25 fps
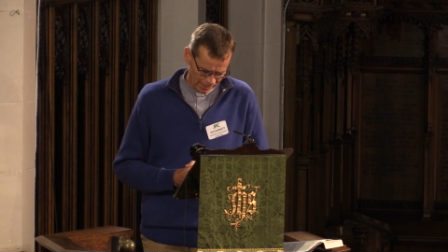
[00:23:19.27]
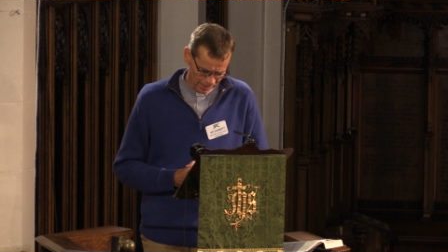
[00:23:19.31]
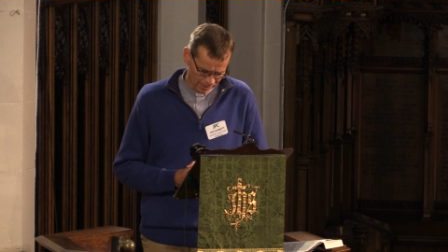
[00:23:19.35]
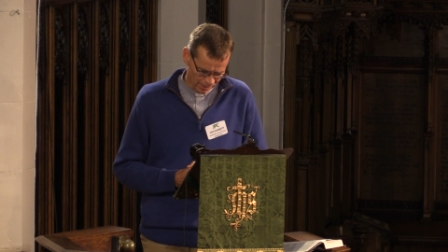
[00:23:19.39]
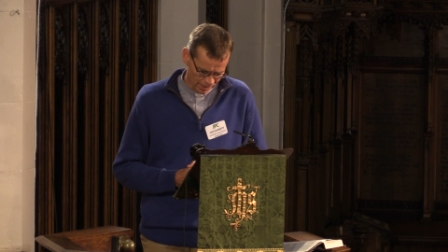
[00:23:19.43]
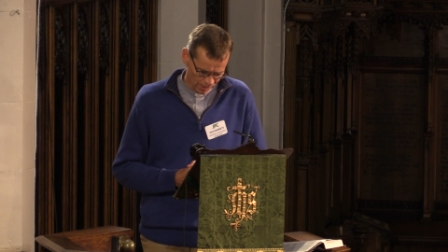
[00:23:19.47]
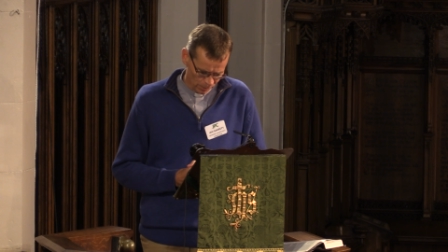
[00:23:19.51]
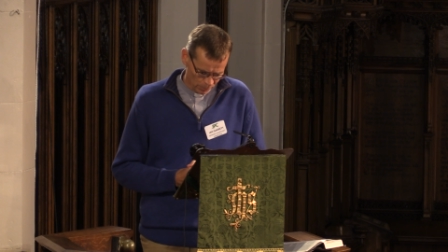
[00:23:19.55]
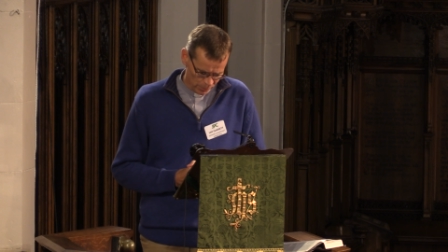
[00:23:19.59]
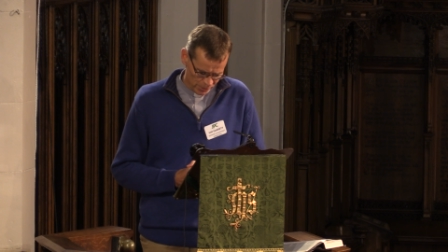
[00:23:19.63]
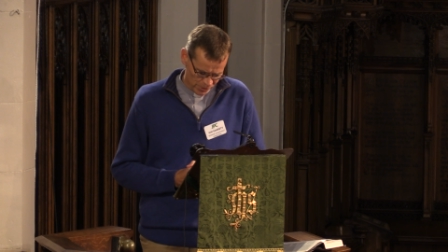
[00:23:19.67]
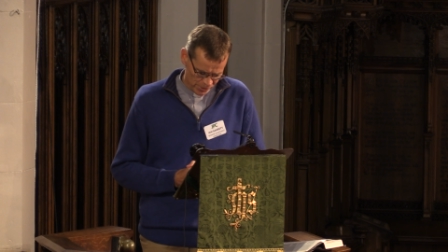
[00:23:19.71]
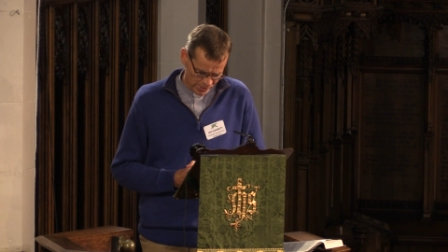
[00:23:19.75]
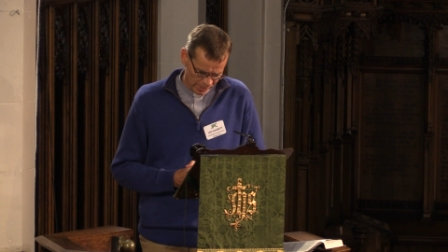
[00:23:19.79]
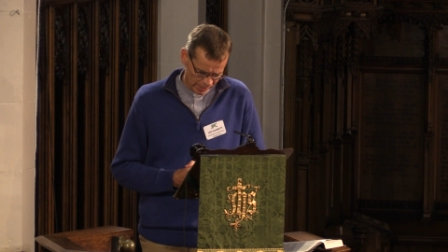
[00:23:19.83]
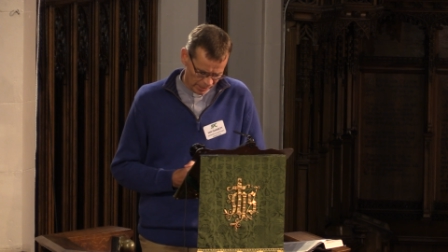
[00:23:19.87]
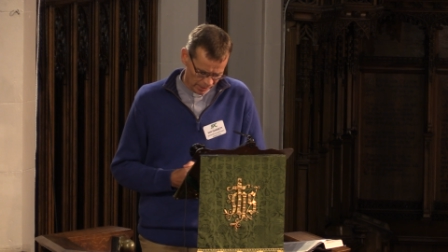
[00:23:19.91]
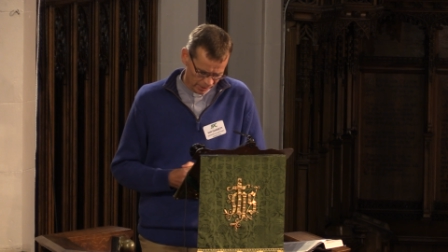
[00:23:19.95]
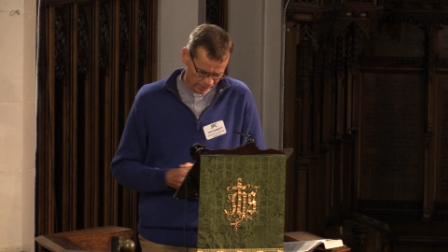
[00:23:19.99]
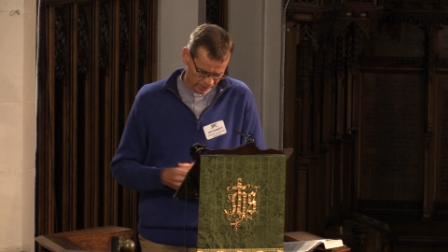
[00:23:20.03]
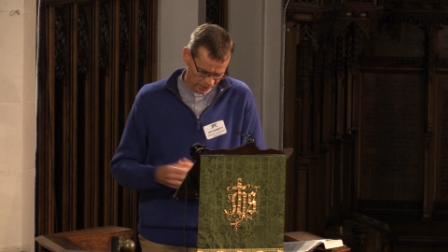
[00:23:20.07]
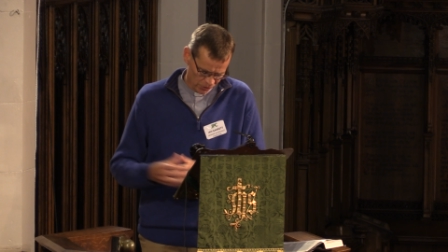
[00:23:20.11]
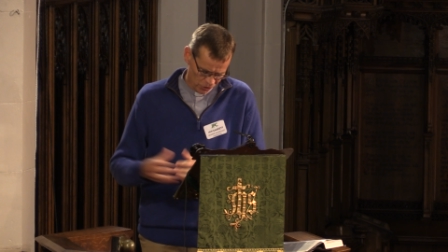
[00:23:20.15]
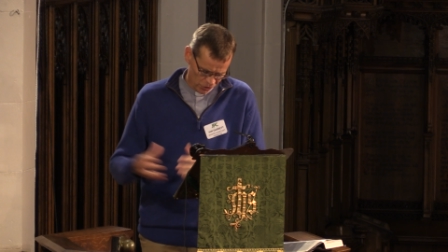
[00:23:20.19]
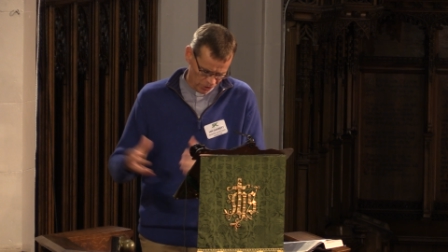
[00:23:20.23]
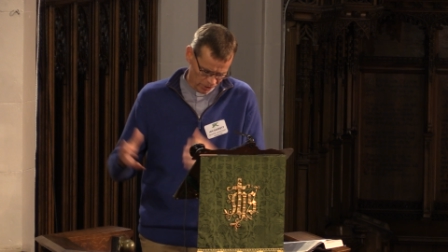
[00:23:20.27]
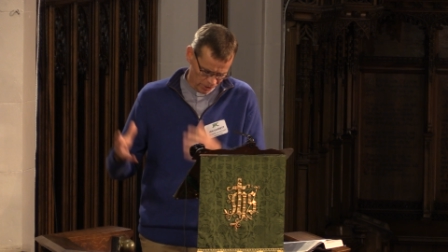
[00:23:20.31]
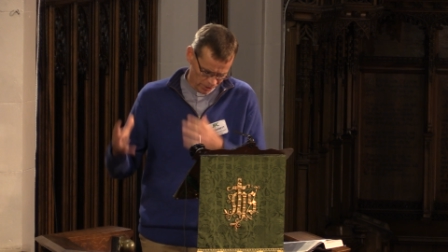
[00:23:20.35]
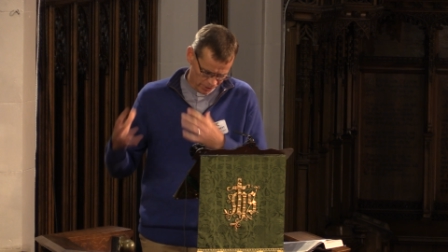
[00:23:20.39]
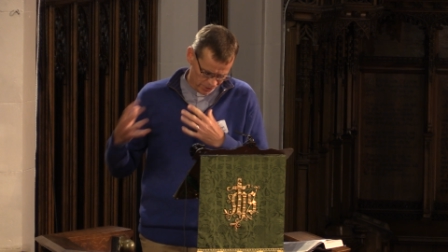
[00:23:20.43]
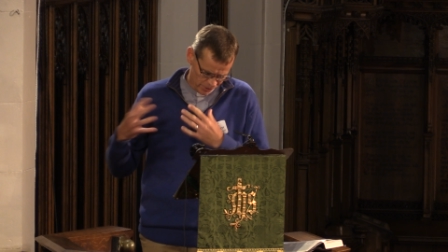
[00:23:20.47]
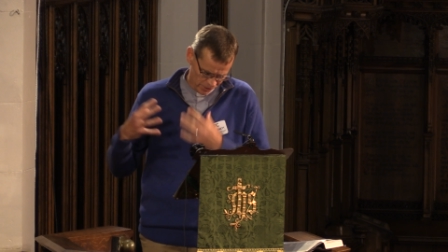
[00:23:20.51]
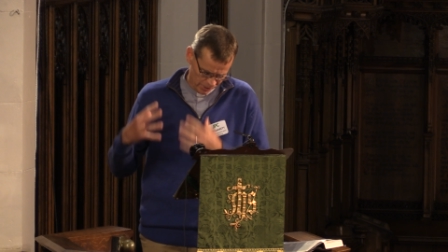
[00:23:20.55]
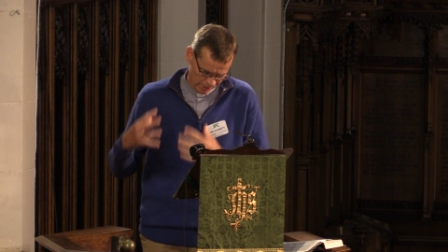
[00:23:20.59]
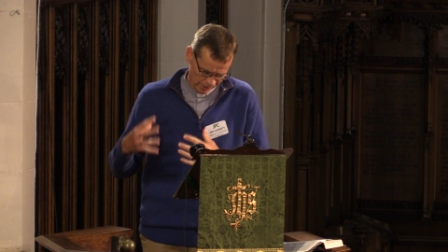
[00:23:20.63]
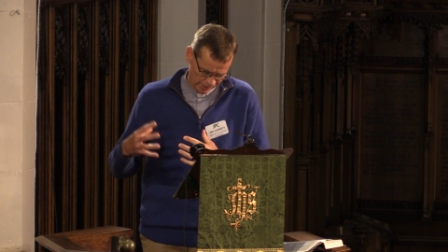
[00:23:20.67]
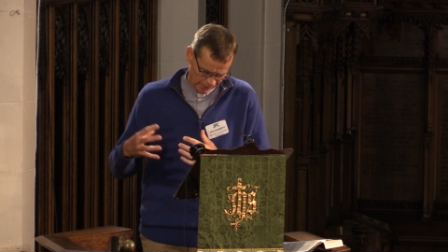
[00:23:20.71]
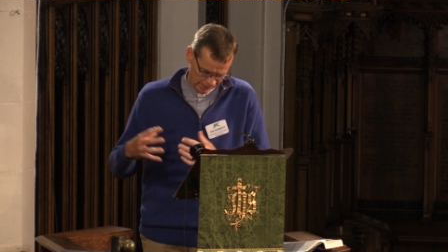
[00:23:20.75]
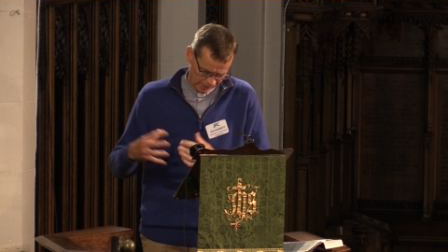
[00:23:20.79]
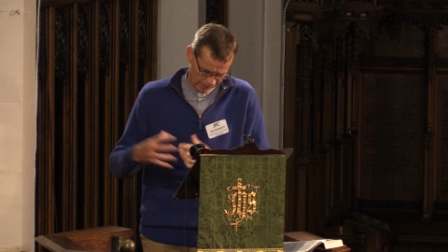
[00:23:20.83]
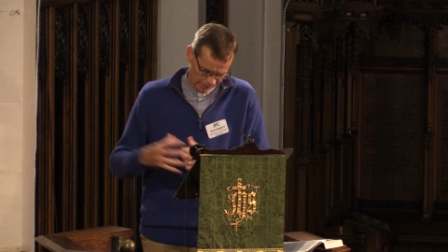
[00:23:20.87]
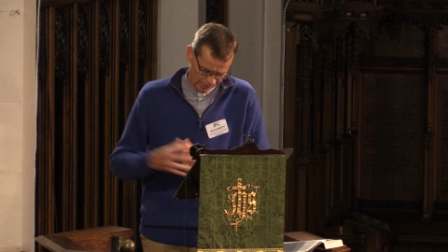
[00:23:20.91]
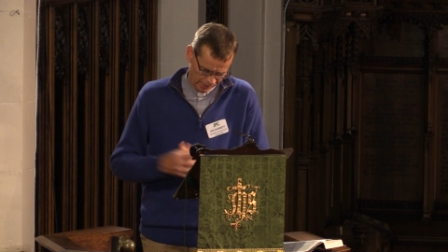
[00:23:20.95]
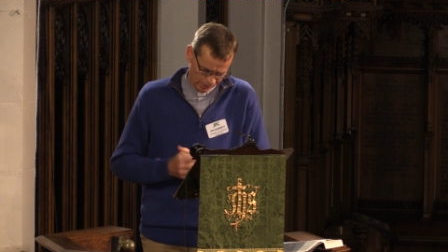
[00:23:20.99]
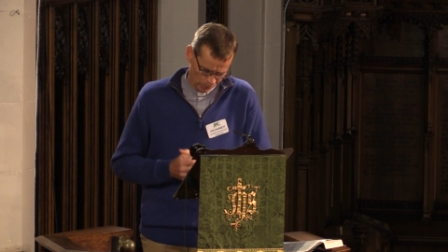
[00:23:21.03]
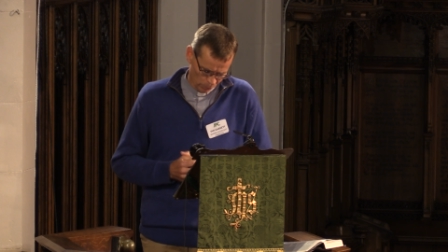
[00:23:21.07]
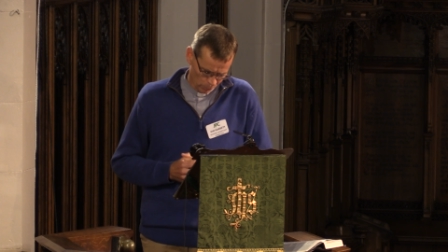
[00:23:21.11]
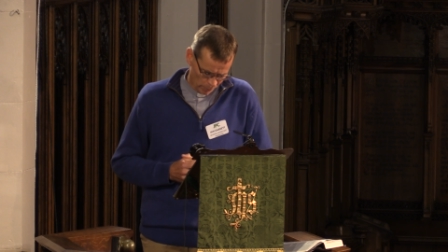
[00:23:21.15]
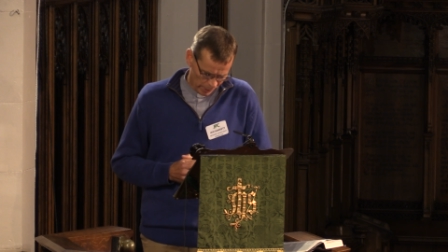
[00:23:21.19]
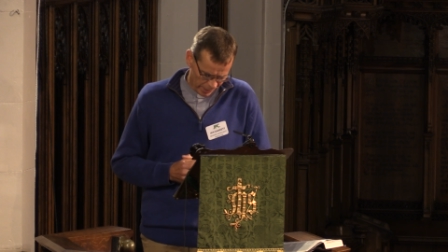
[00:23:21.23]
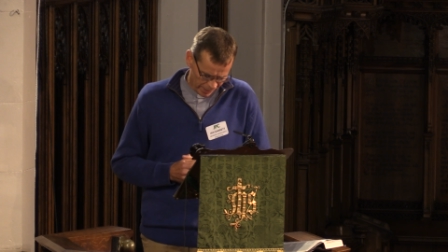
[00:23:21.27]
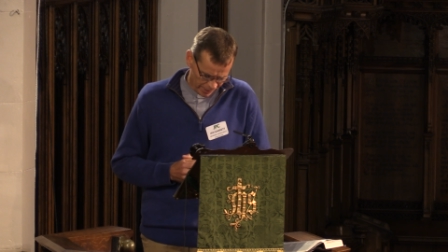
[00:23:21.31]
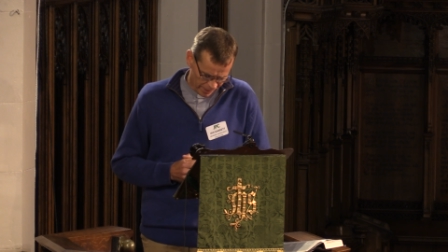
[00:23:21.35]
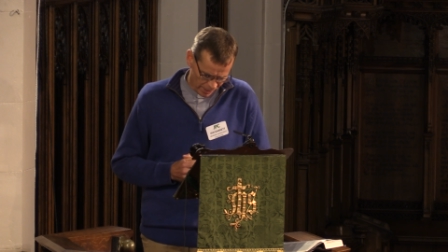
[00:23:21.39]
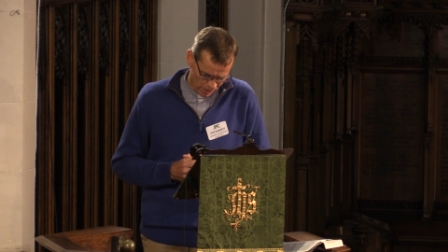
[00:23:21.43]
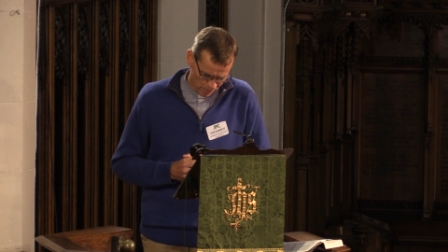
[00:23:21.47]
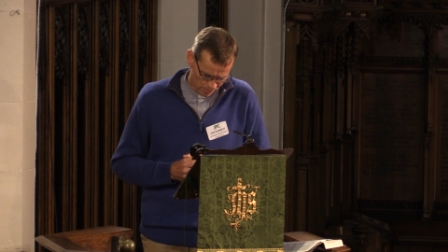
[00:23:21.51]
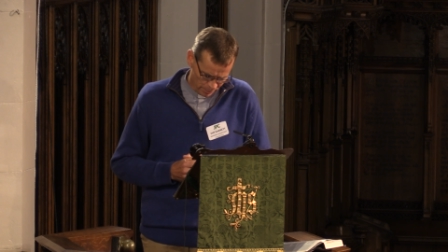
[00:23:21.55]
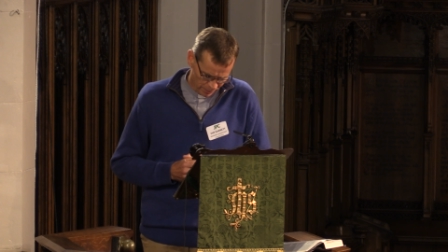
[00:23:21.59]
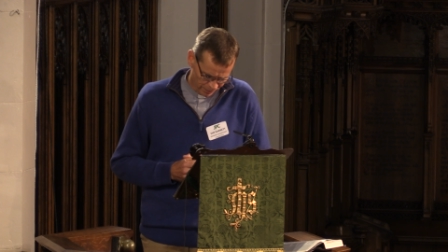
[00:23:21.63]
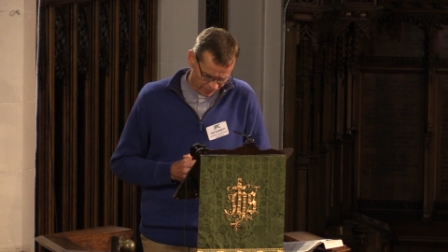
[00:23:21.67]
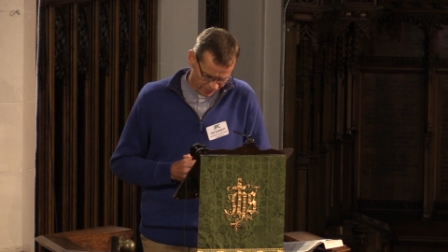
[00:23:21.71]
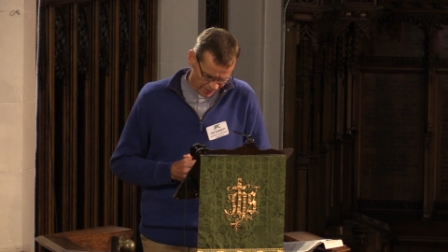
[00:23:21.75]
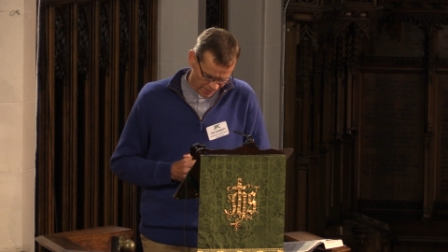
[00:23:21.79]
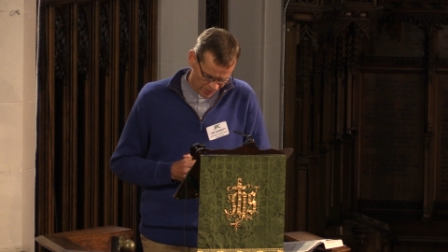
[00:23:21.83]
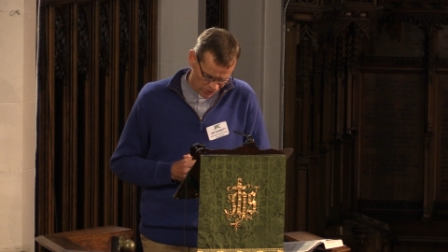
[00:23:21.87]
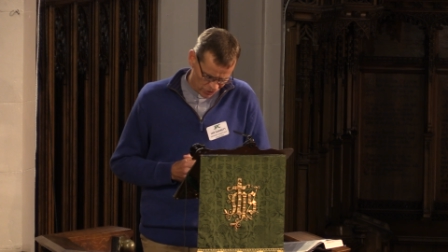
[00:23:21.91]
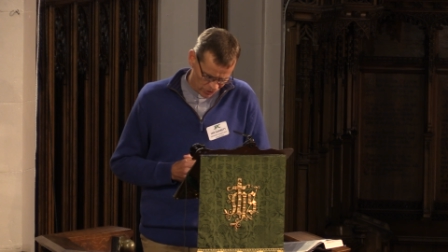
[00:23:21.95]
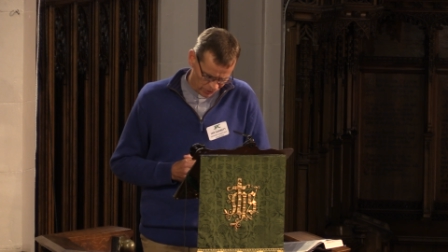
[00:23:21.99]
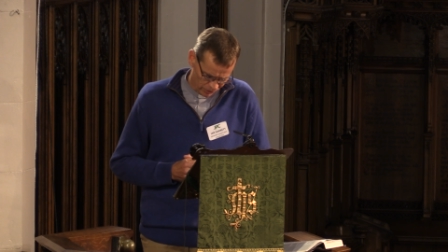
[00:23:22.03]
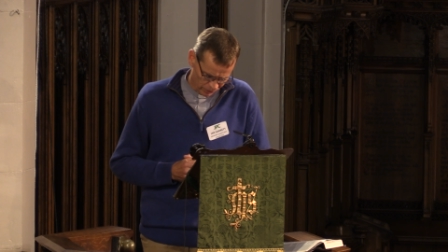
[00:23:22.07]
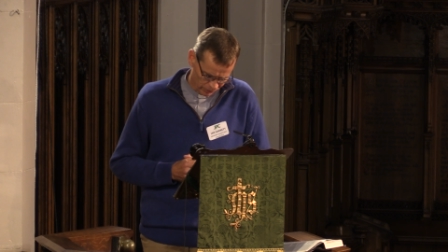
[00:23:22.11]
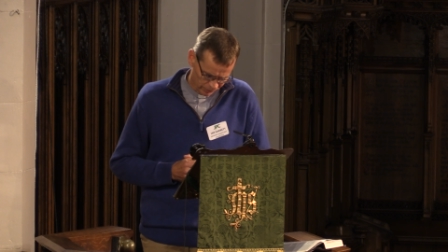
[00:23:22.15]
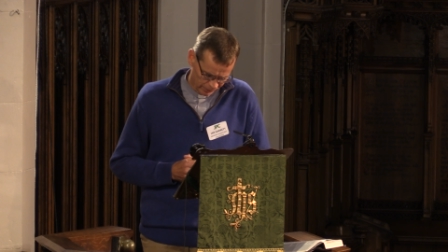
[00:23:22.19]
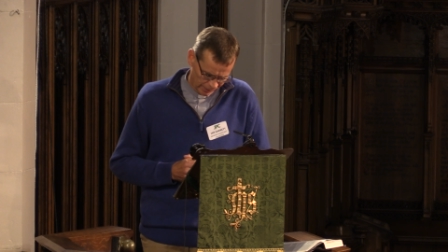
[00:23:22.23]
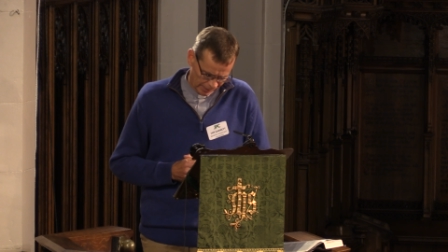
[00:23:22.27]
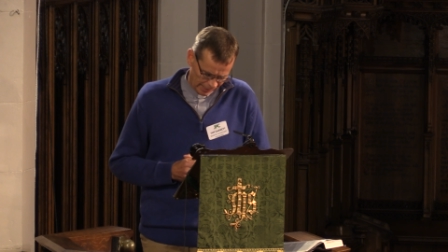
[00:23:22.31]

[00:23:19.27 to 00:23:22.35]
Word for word: I was the, uh, the church weirdo professional.